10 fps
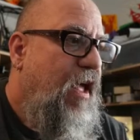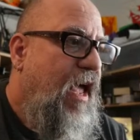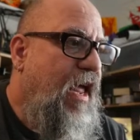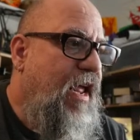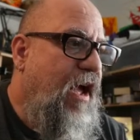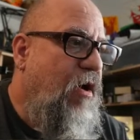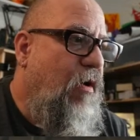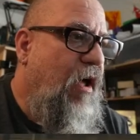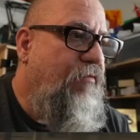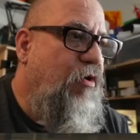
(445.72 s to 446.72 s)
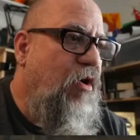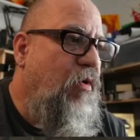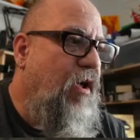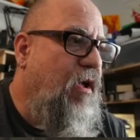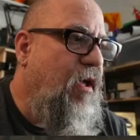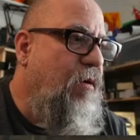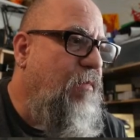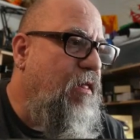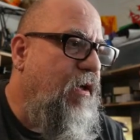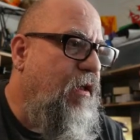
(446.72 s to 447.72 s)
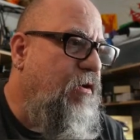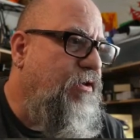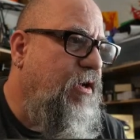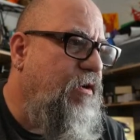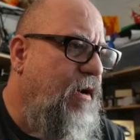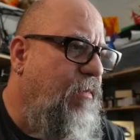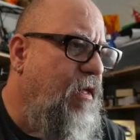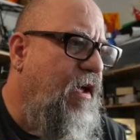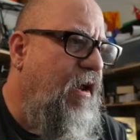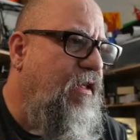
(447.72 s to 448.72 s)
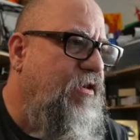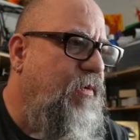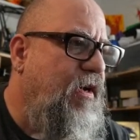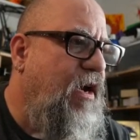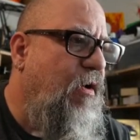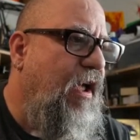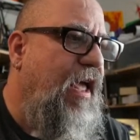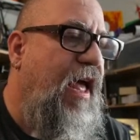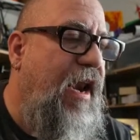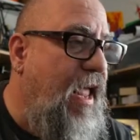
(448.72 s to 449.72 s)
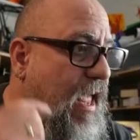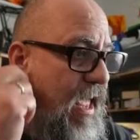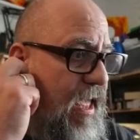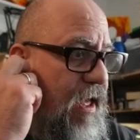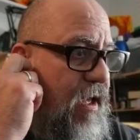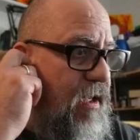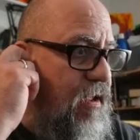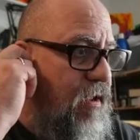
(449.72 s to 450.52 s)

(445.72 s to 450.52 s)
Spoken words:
anyhow, after a quick mulligan or so, did I mulligan on this one? No, I got a